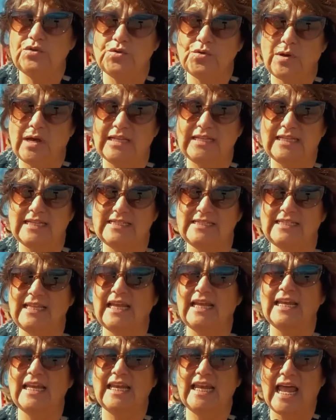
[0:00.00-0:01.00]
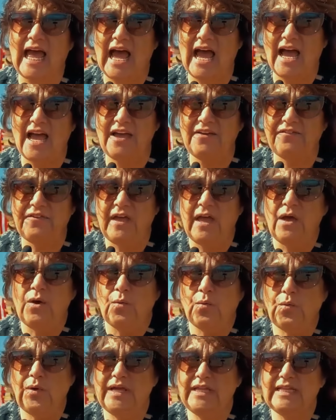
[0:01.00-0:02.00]
to understand life
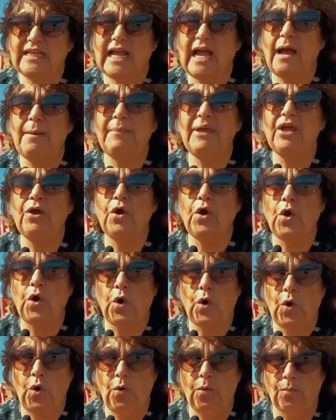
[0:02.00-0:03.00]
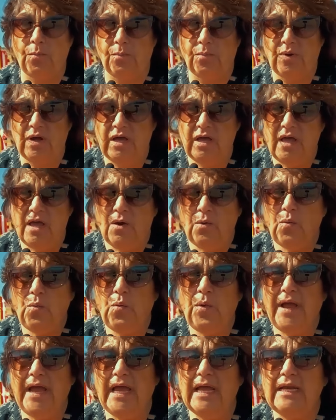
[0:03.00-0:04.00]
with coming home
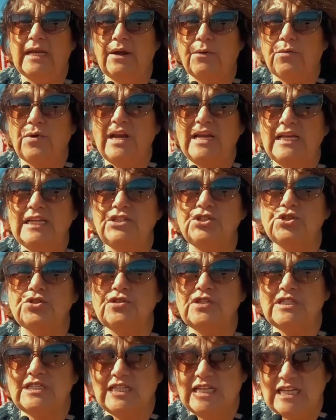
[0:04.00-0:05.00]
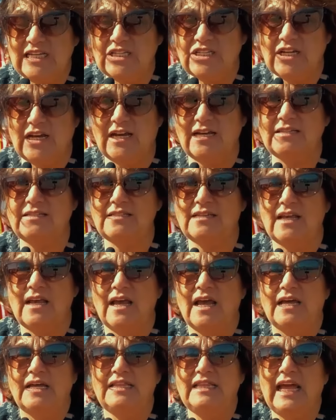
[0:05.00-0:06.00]
when religious teach us
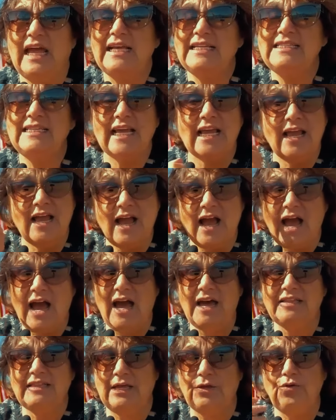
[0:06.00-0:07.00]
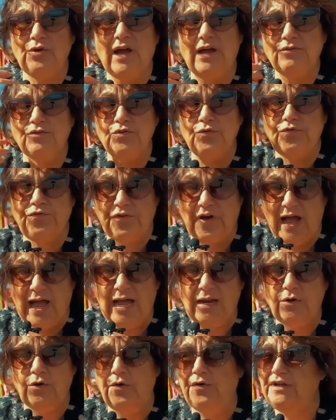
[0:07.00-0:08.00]
there's a God that you have to
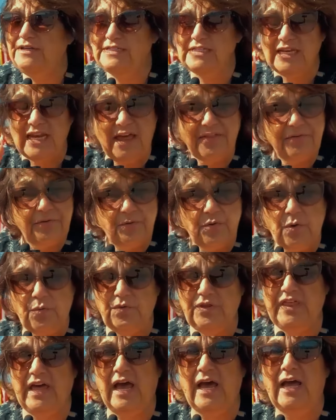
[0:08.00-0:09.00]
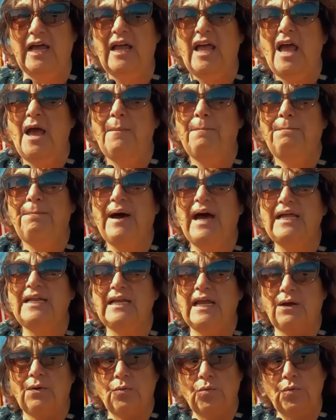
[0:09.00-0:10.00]
follow. It's nothing wrong with that. But
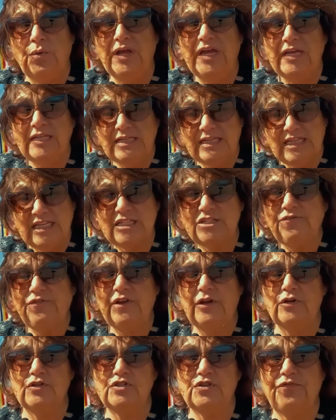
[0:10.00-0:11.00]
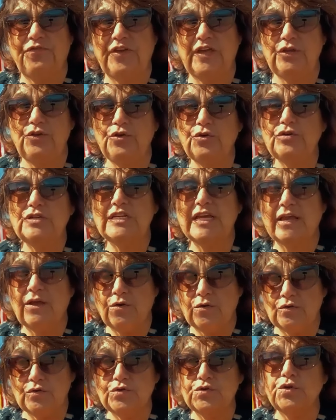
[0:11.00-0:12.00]
with this philosophy, you take
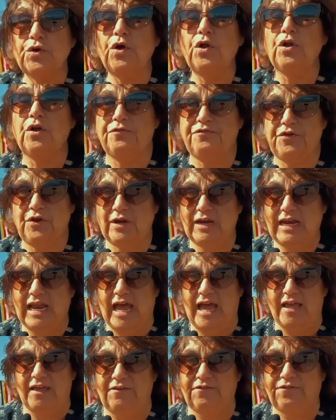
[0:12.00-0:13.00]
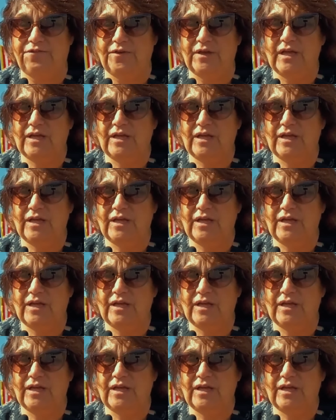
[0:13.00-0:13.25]
control of your life.